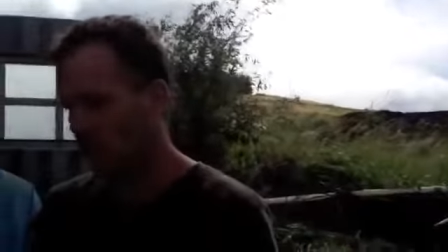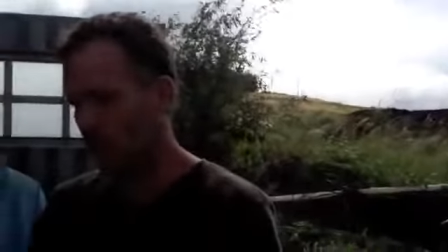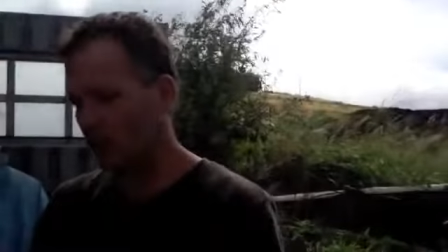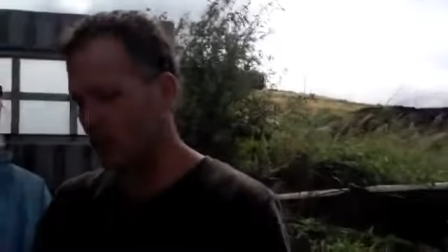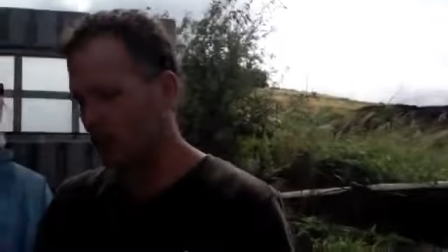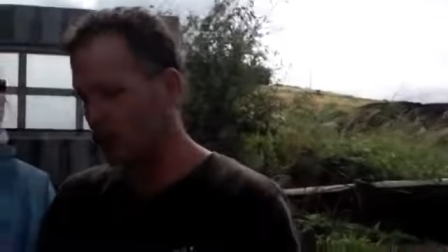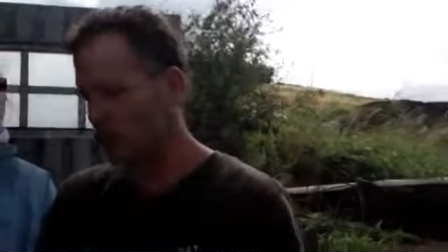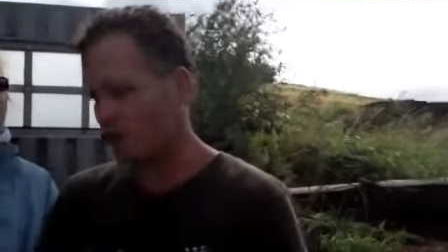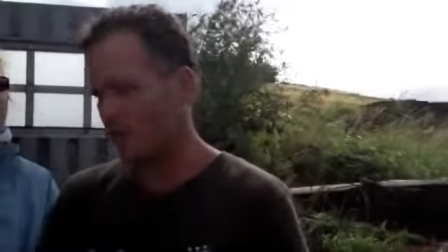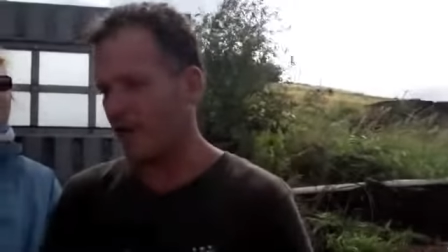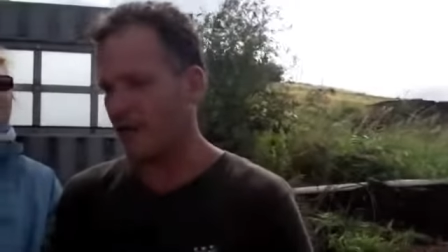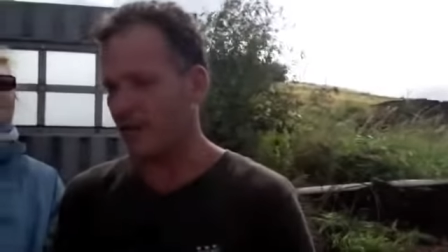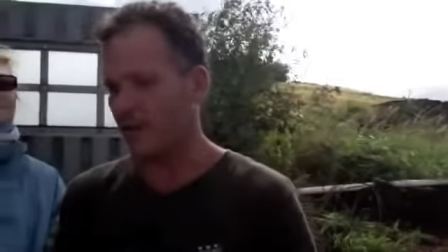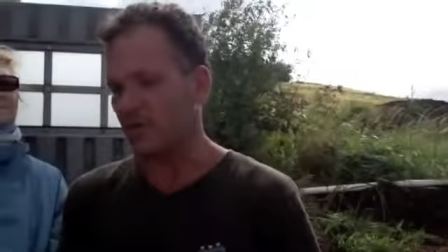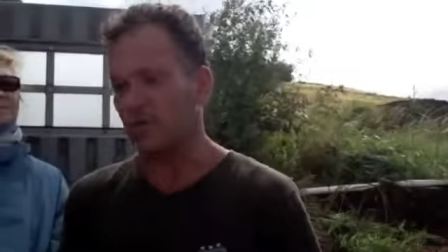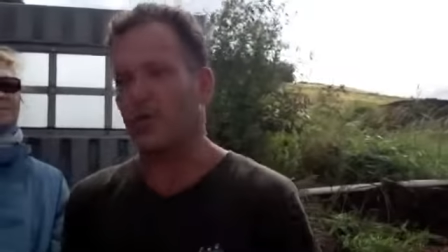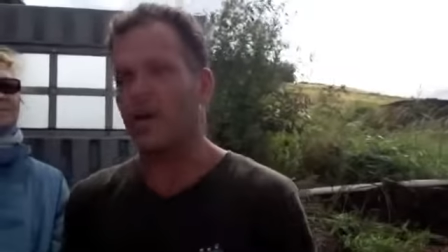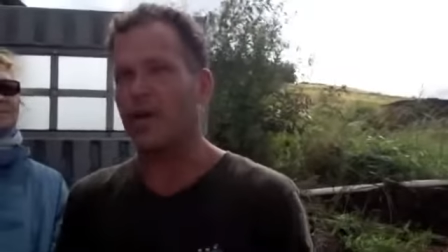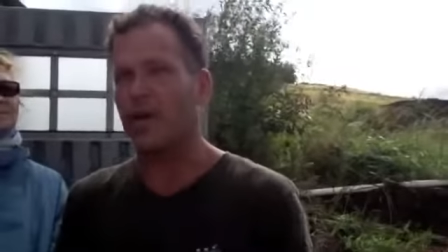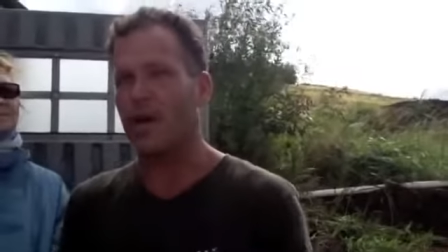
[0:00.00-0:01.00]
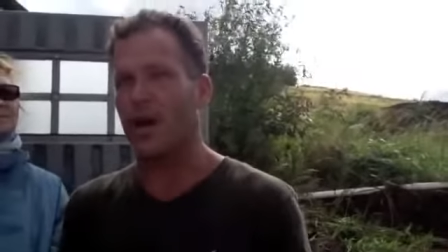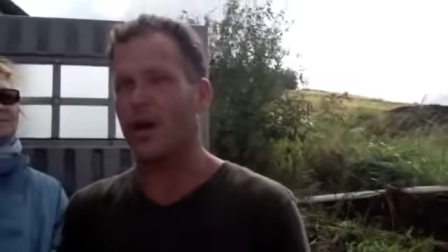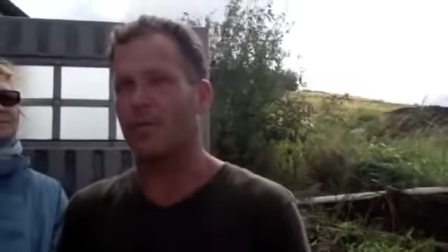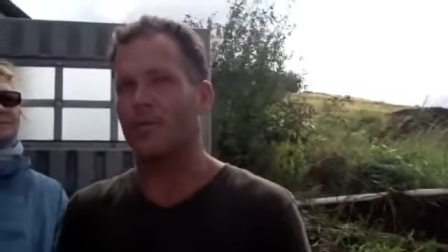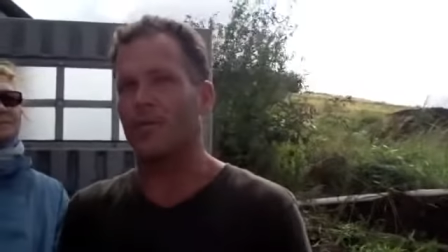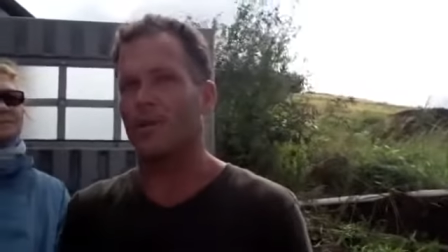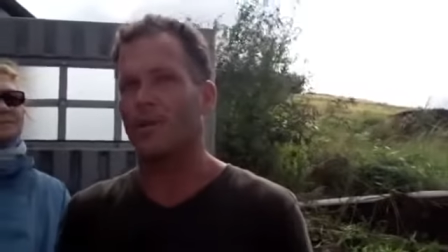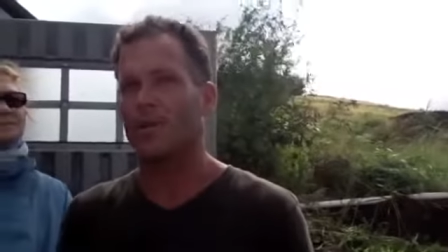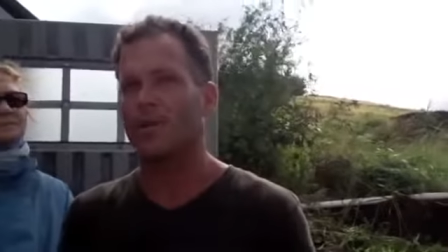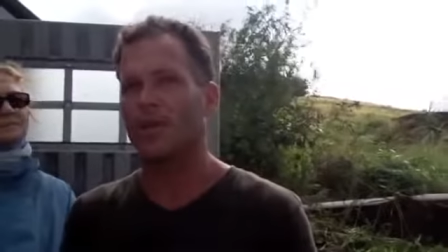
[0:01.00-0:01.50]
which is great. It's great
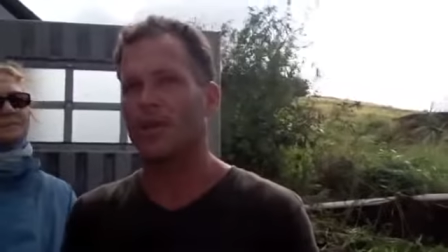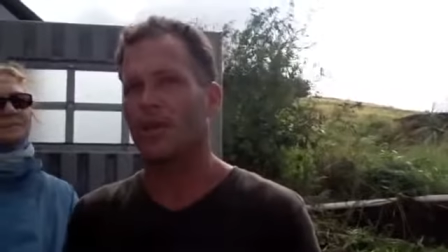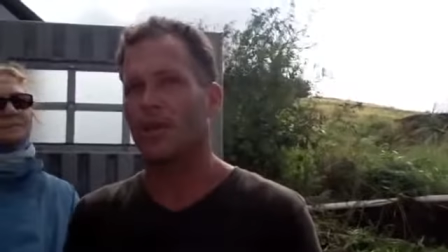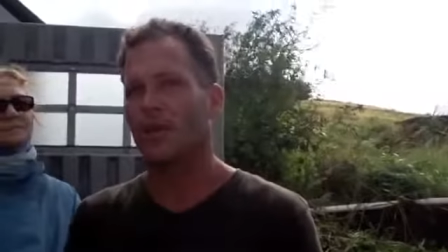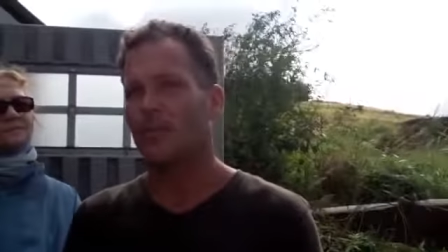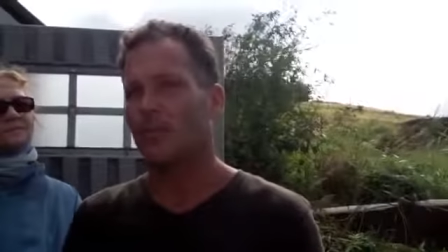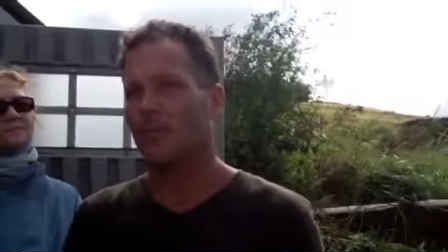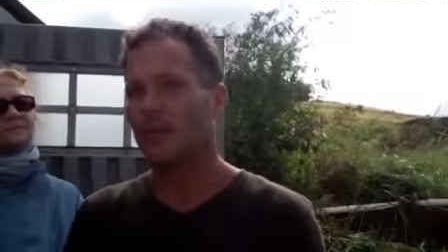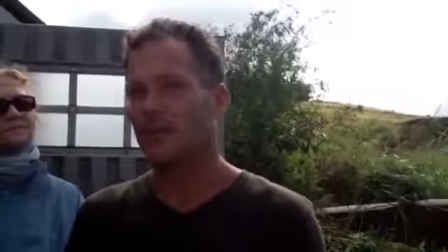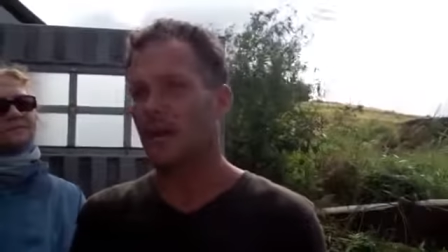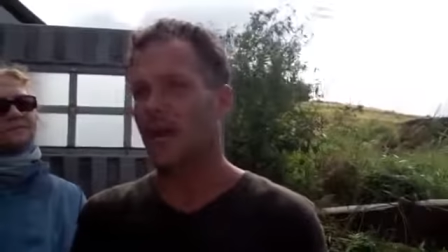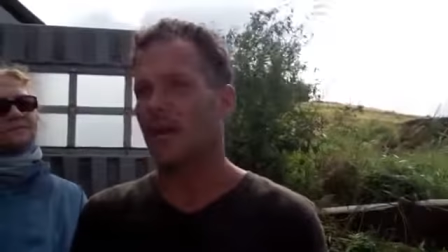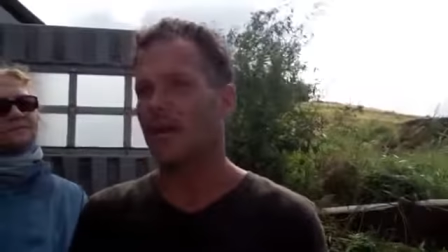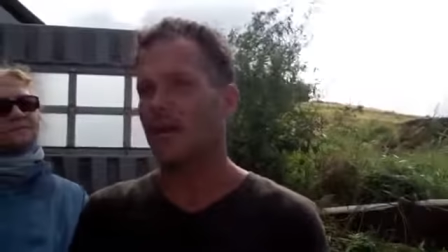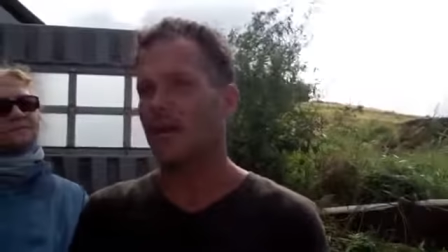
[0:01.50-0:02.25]
compost, but it's not